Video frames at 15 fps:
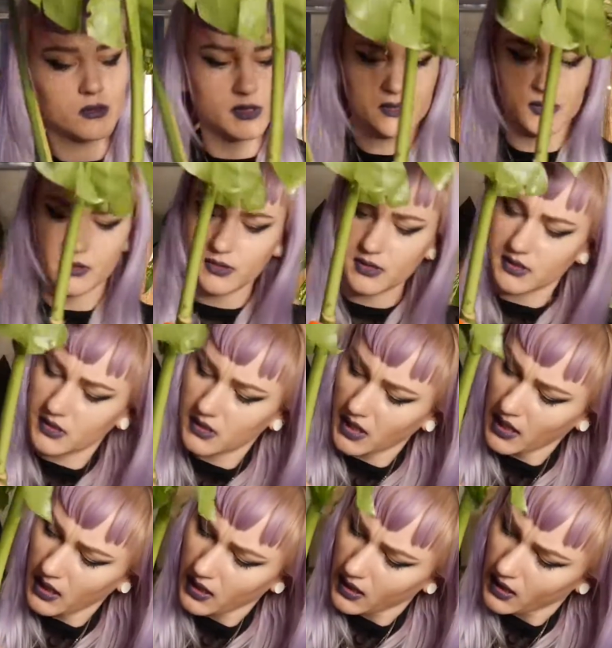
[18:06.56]
it's so
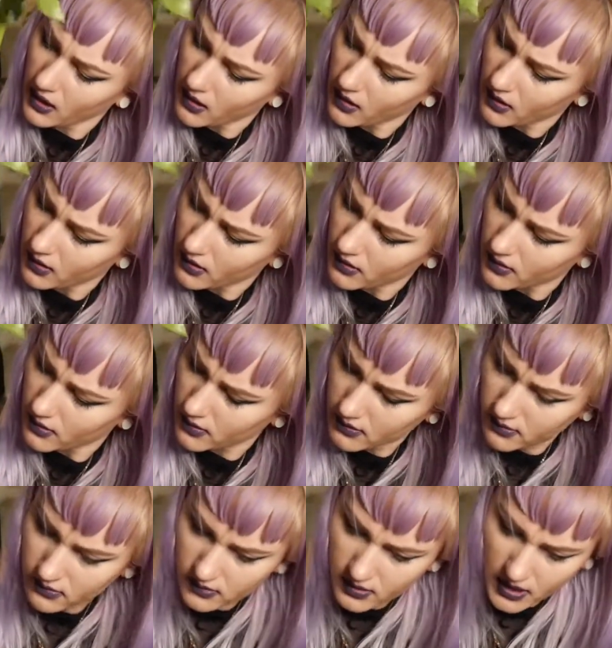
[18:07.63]
sticky.
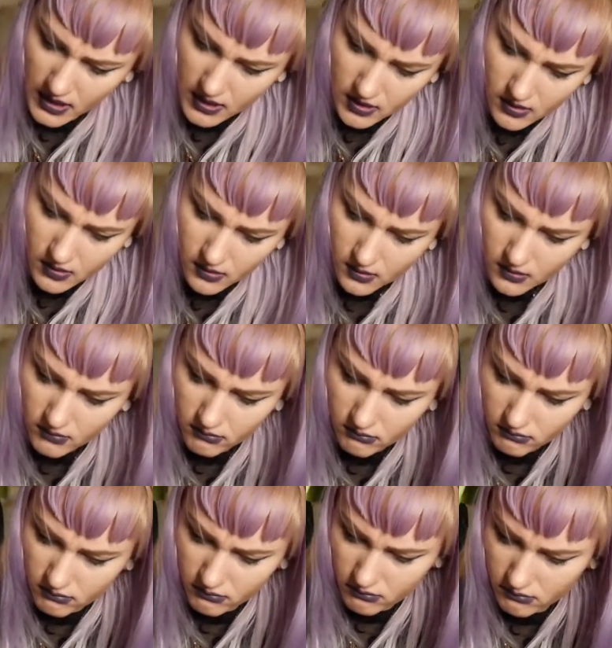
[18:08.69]
I didn't
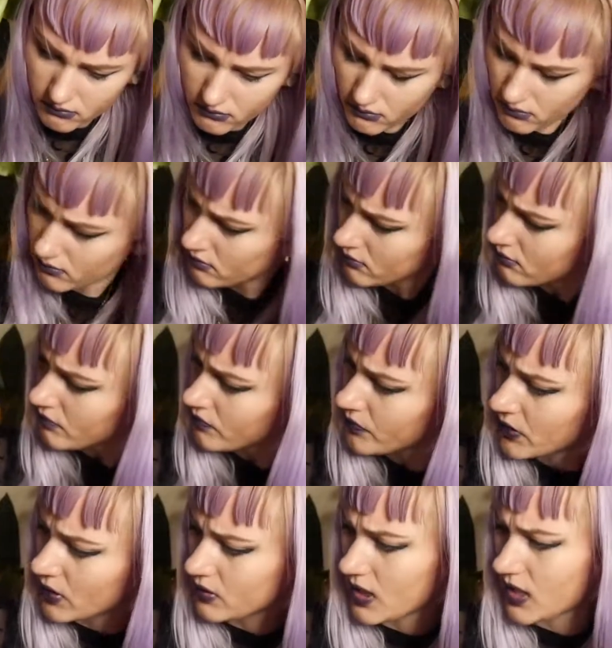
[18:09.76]

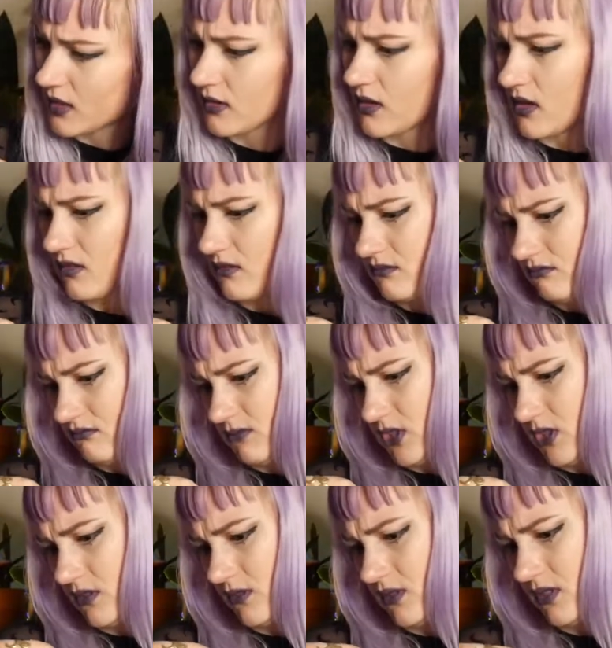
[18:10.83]
know that it got
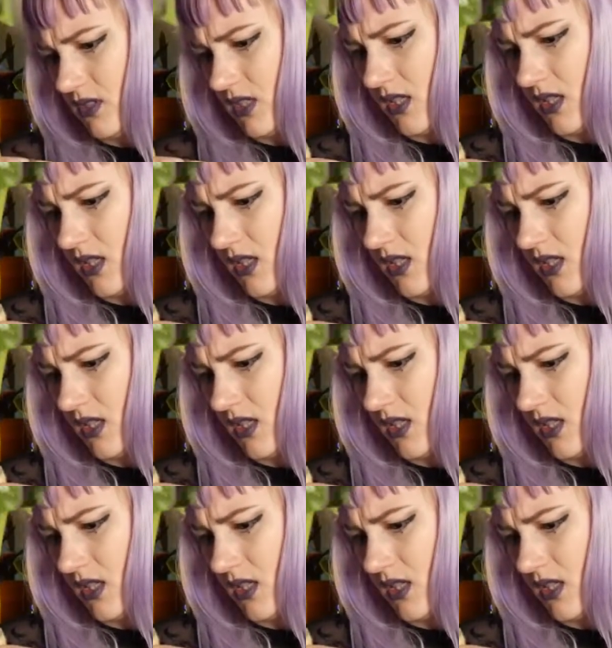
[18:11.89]
so sticky.